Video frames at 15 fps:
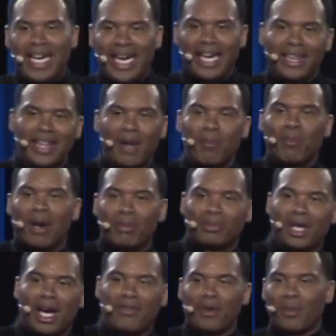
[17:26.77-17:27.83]
get them
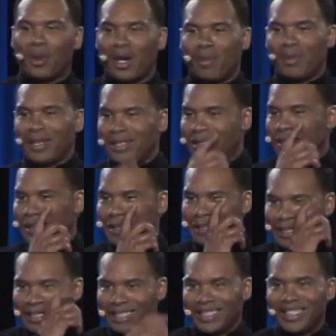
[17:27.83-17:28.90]
bumped off of purpose?
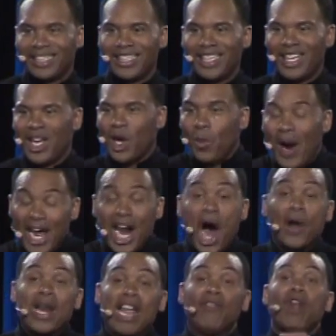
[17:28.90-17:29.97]
We
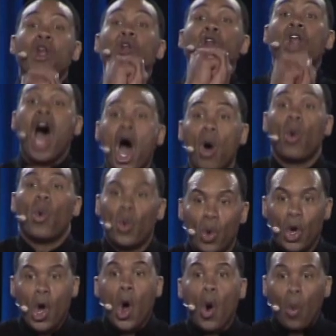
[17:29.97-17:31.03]
don't even know
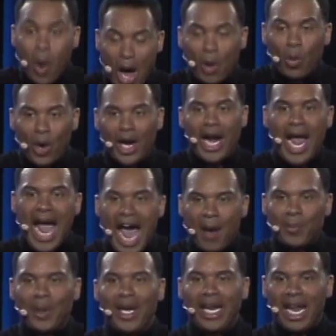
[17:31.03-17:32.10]
what would have
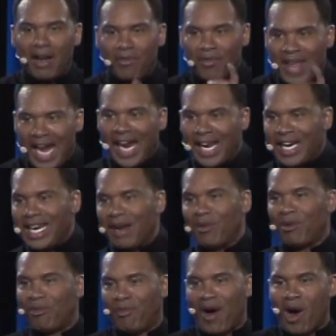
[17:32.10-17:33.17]
happened if they had
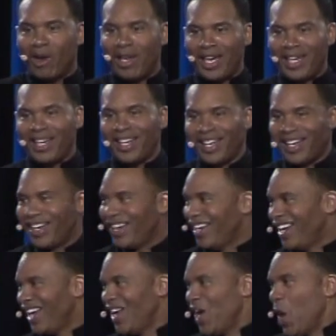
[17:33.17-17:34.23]
never fallen.
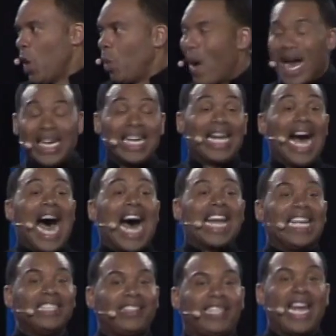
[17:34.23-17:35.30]
What
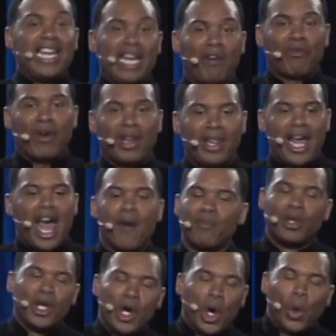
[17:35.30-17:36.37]
God intended for
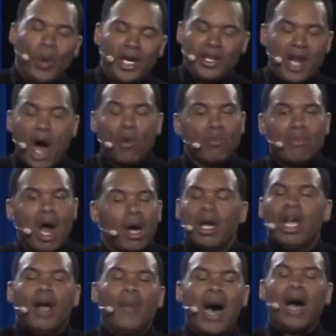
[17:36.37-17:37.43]
them, we don't know.
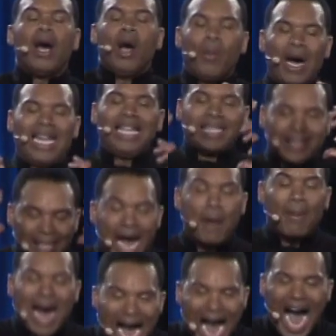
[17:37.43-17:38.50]
But
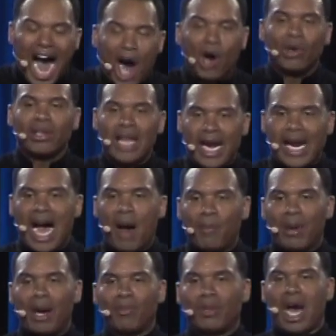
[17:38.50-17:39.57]
somehow they
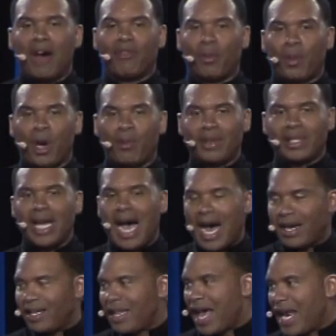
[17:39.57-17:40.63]
got bumped off of purpose.
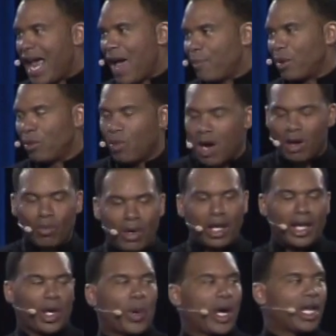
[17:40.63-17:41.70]
How did that happen? Well,
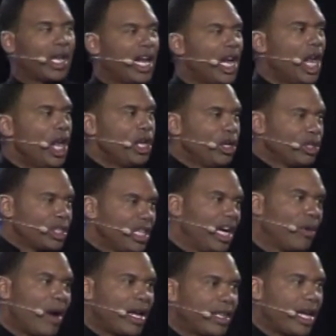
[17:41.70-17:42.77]
really quickly, you'll see
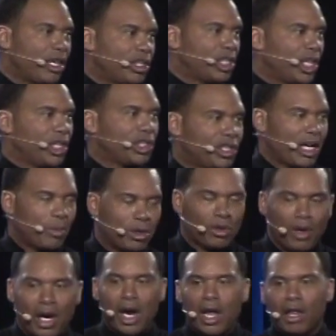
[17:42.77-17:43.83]
it right there in Genesis chapter
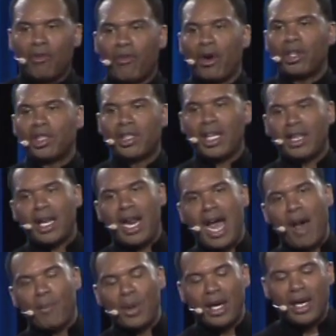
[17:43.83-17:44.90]
3. The first thing that
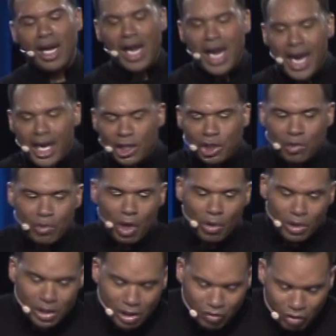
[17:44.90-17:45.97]
happened is you
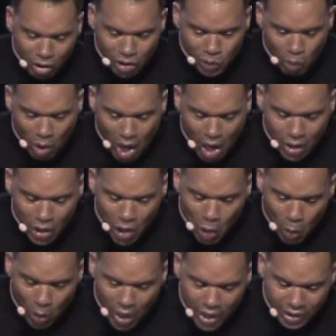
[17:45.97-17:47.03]
notice in verse 1
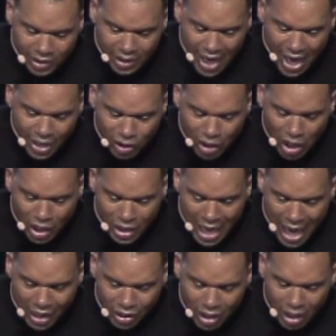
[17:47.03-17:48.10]
where it says
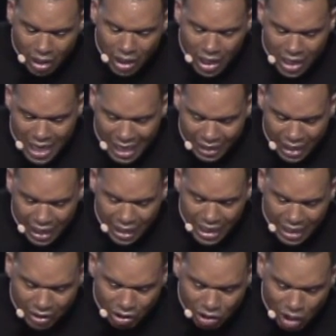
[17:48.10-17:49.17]
that
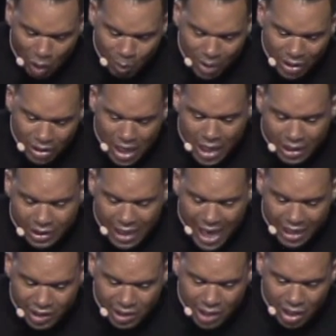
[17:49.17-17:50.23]
the serpent
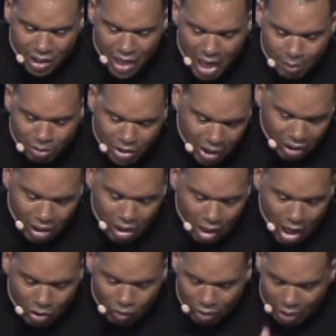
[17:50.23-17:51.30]
says to them, did God